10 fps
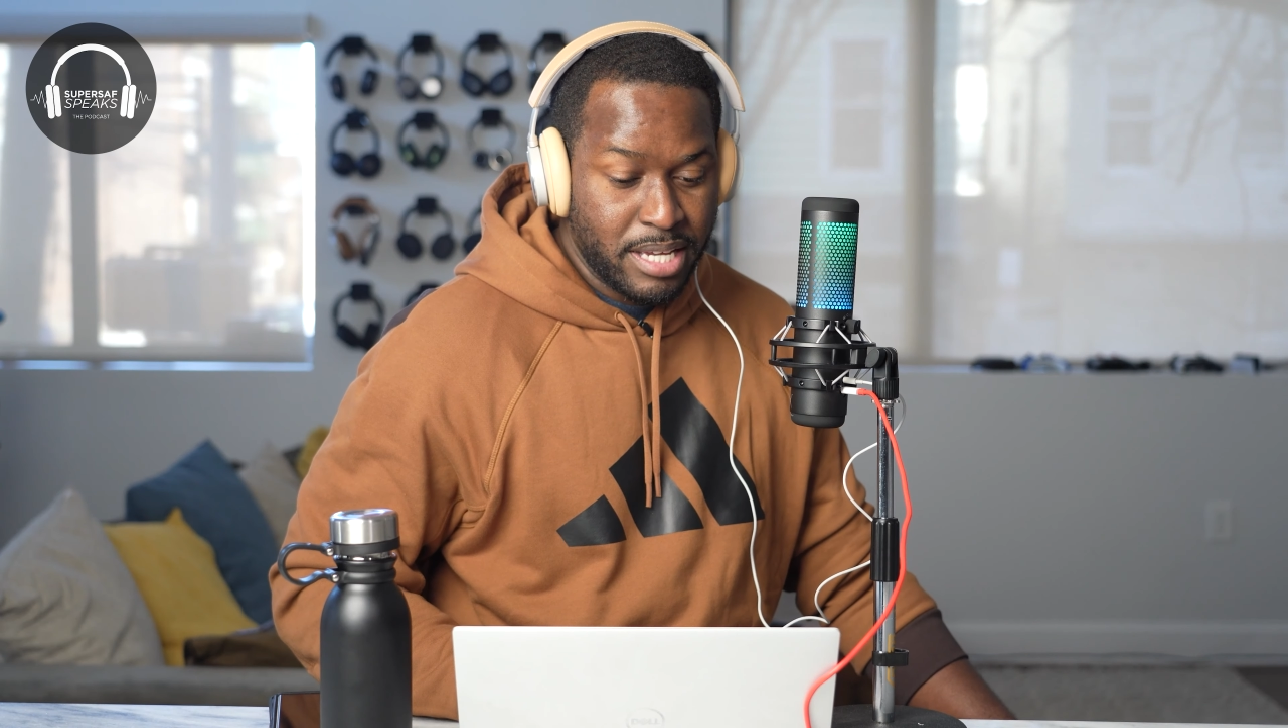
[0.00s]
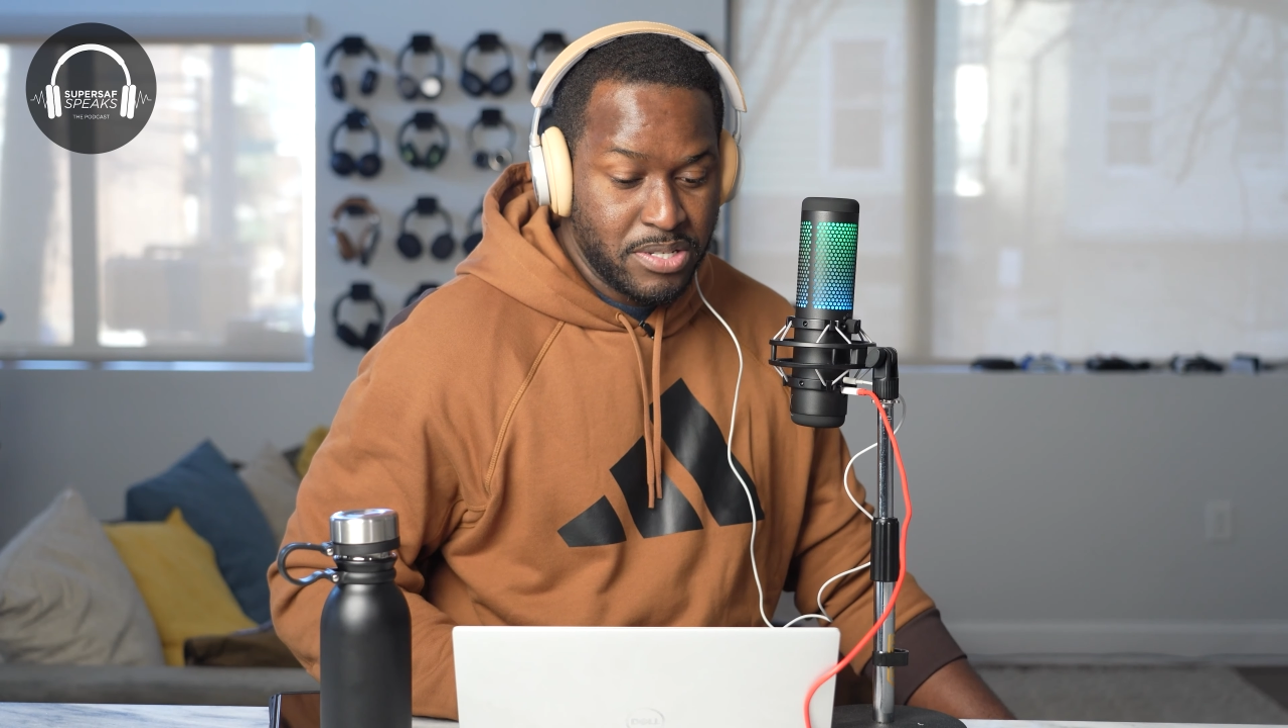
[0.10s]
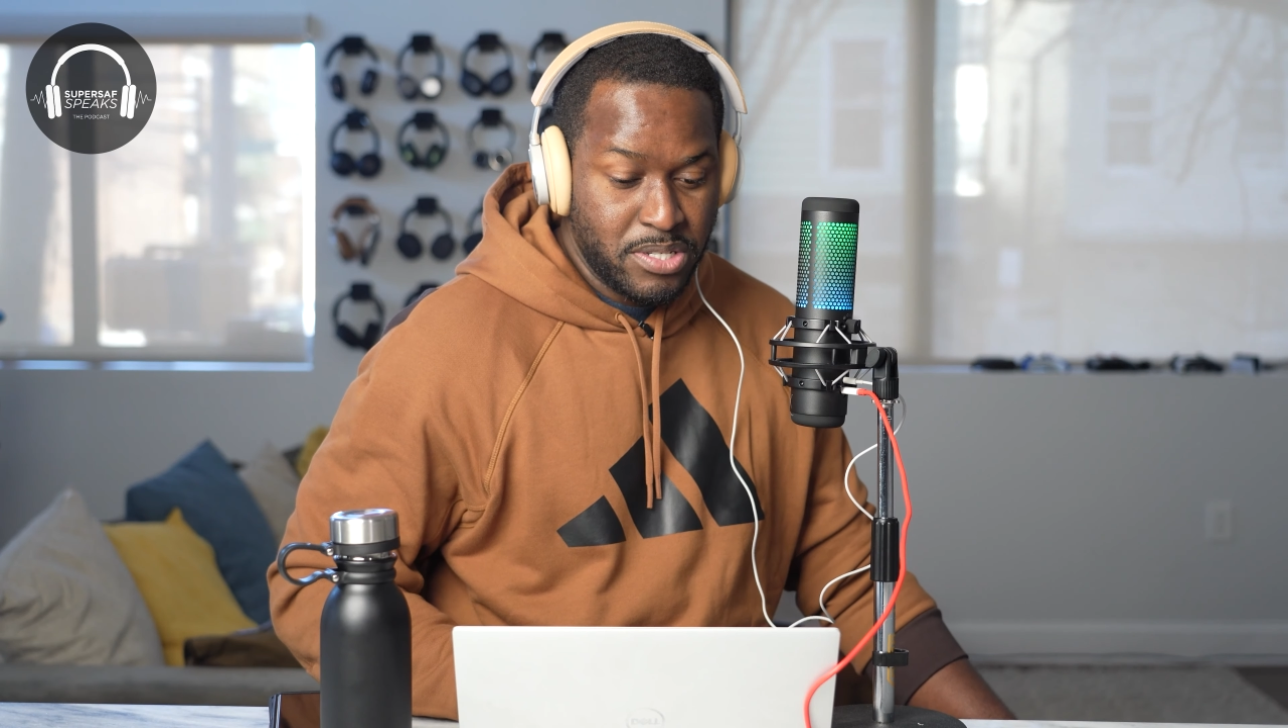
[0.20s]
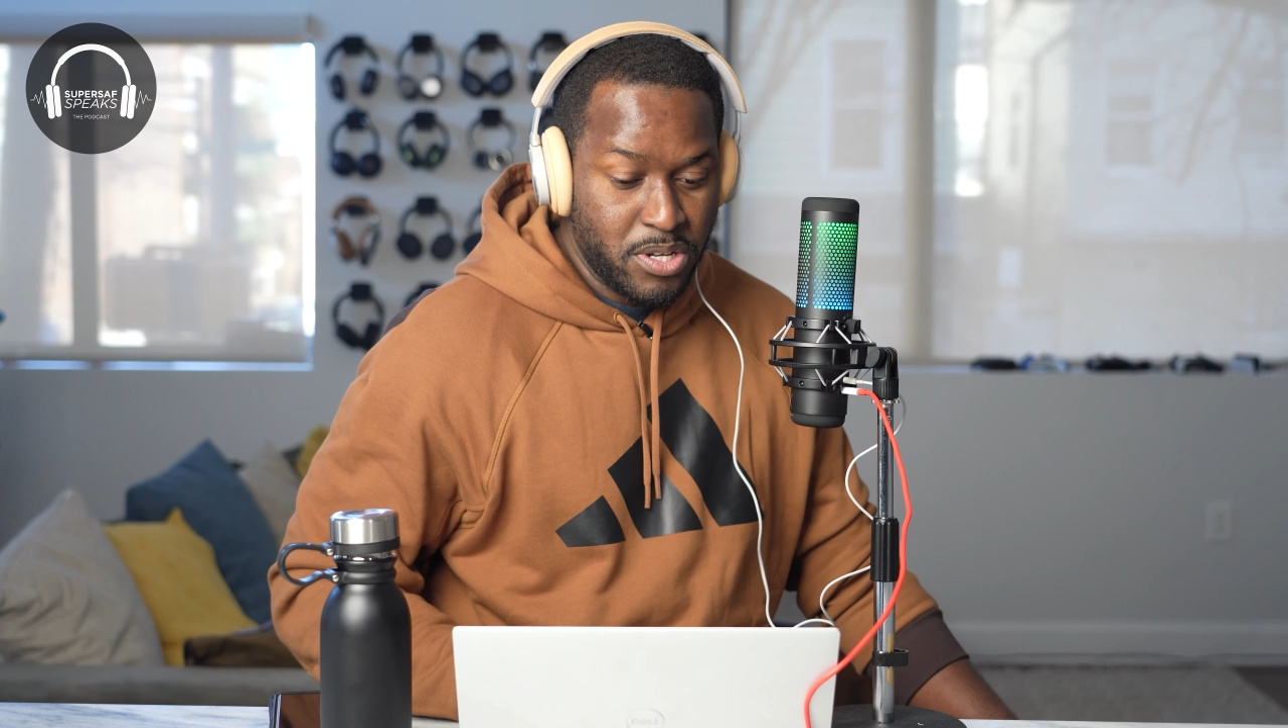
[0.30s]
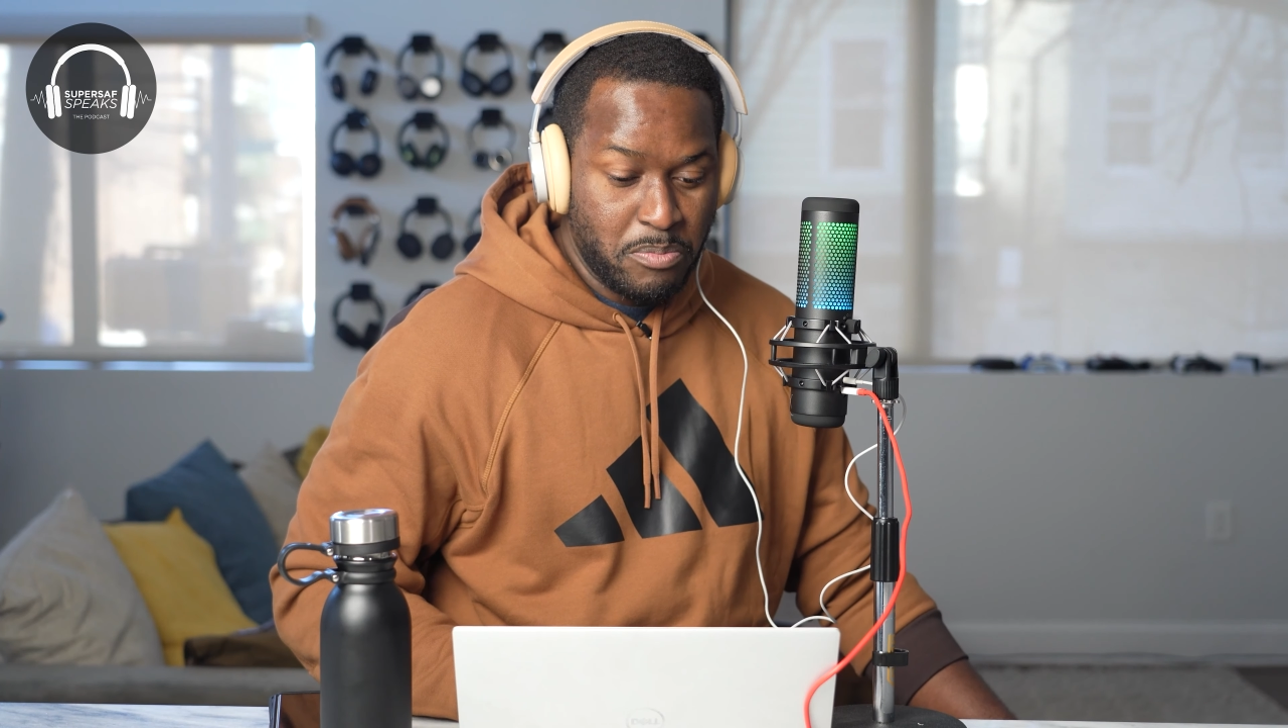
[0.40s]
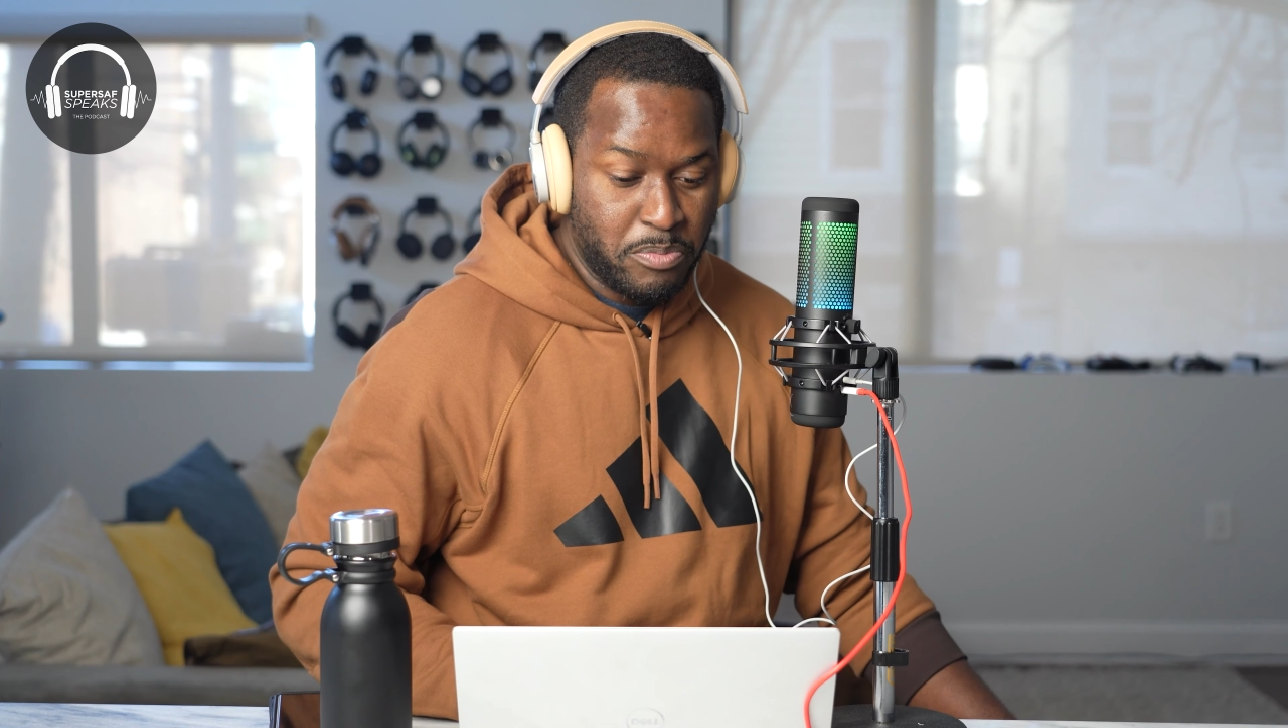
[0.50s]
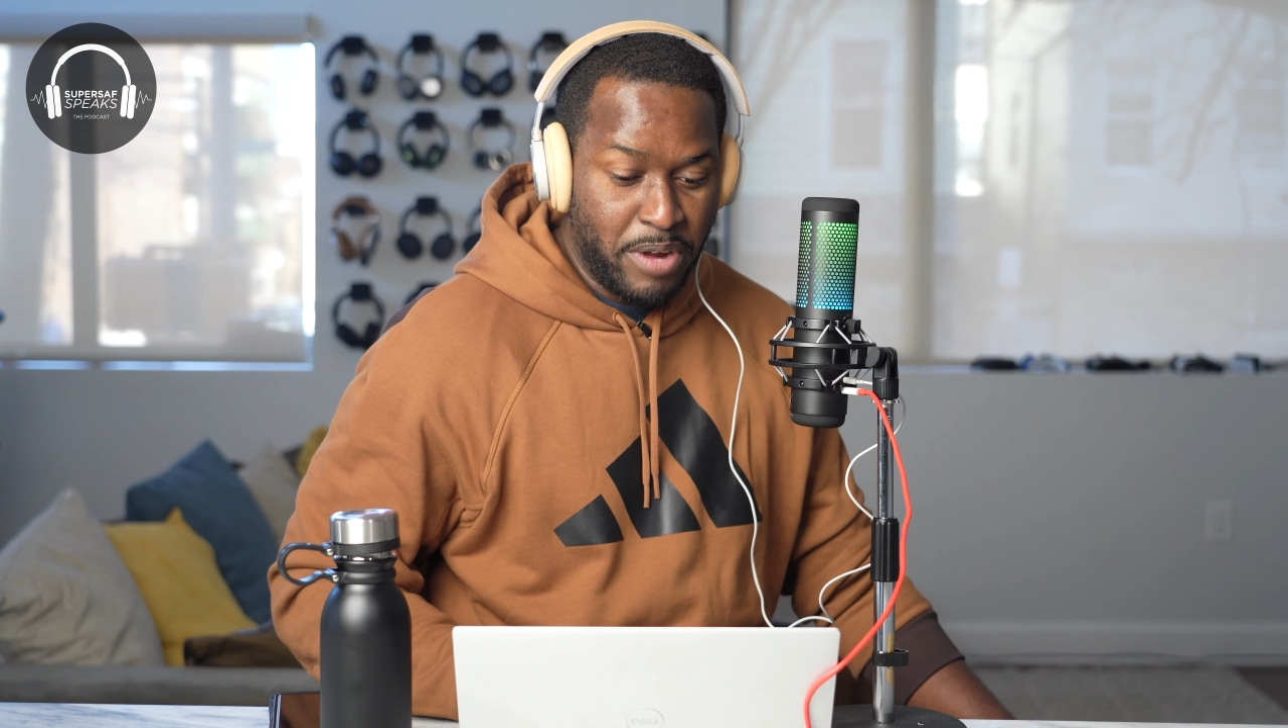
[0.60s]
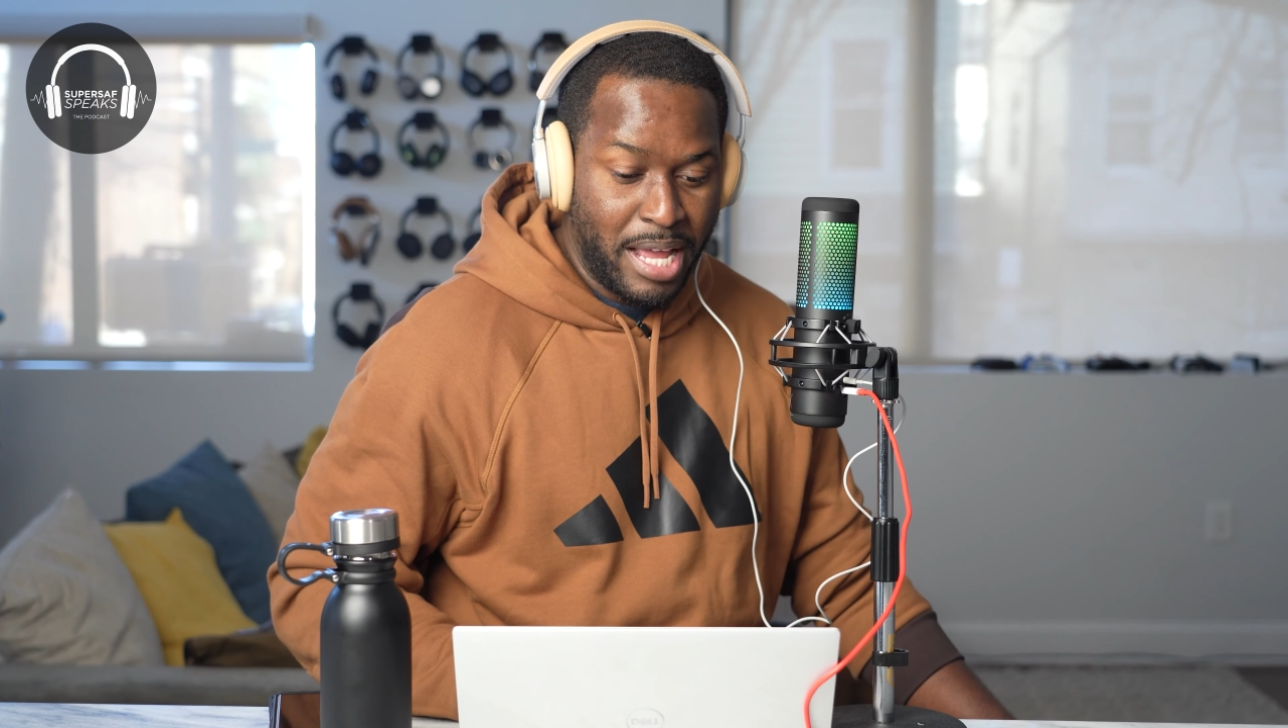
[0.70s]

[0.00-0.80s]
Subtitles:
actually don't.